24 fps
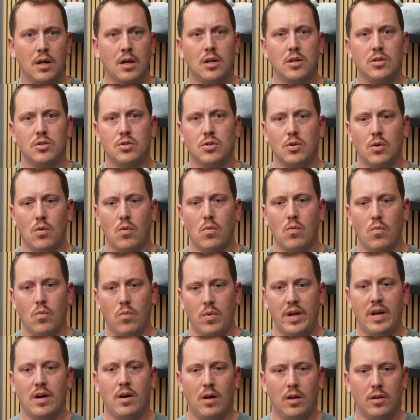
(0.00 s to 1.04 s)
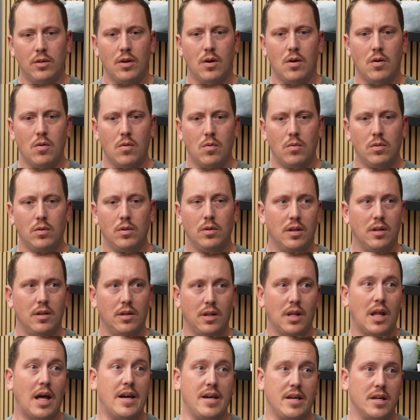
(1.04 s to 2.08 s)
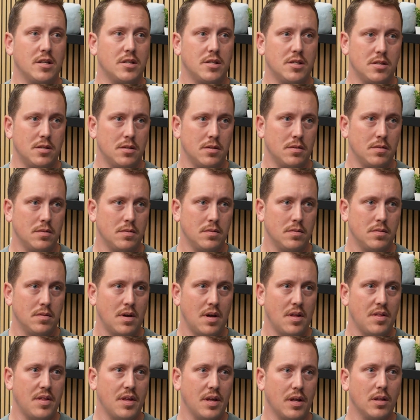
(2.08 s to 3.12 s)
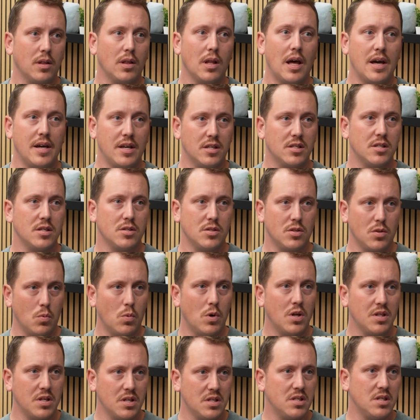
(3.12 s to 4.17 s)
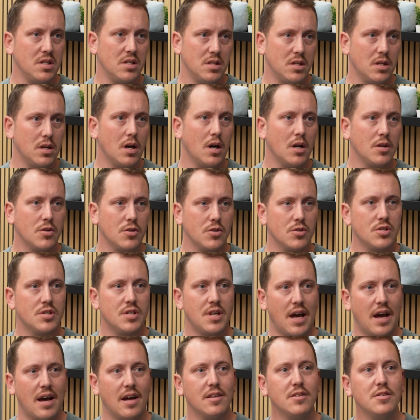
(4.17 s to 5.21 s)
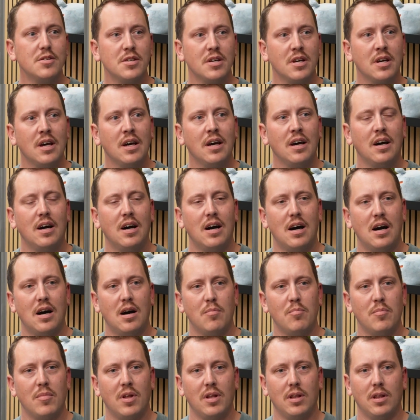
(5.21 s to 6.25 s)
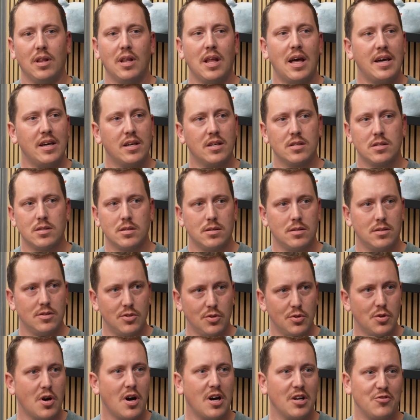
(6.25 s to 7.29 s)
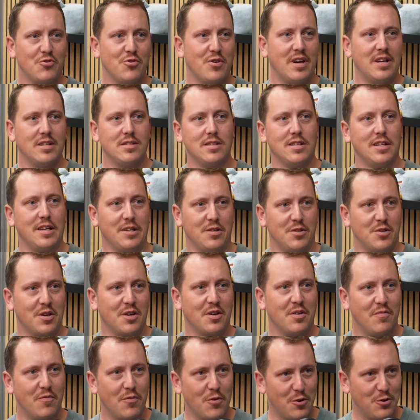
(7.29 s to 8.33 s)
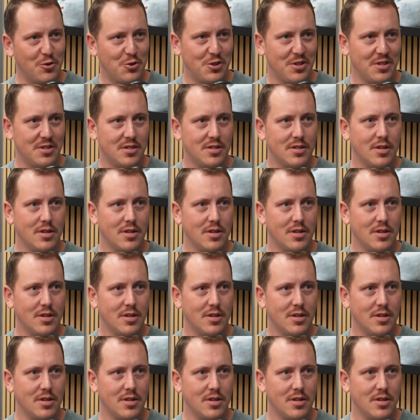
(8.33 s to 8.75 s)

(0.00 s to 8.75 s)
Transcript: So we all know likes. I think likes is the one that's easy to understand. Likes do not translate to conversions.